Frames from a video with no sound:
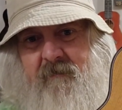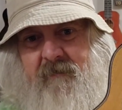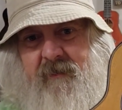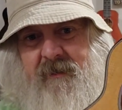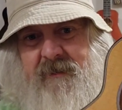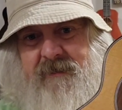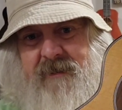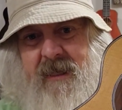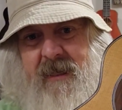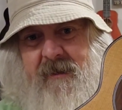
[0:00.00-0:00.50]

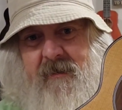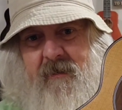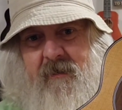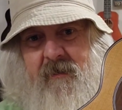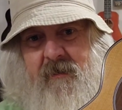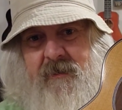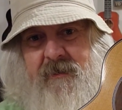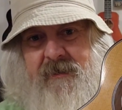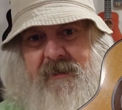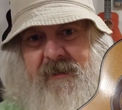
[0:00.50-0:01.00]
but it's kind of
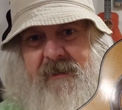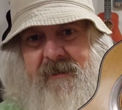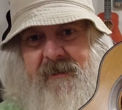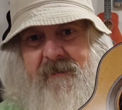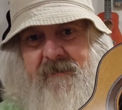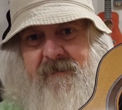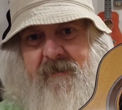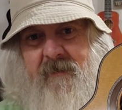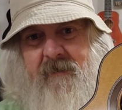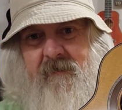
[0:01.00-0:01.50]
hard to get
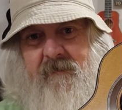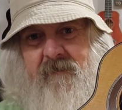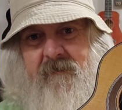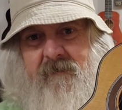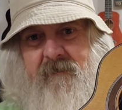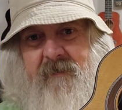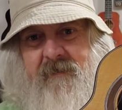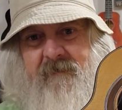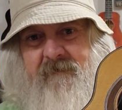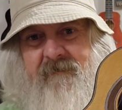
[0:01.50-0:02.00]
in the
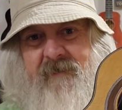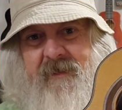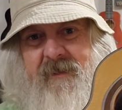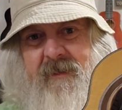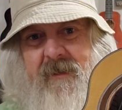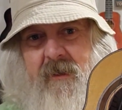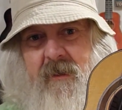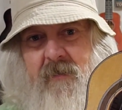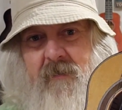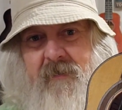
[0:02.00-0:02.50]

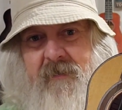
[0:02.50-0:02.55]
video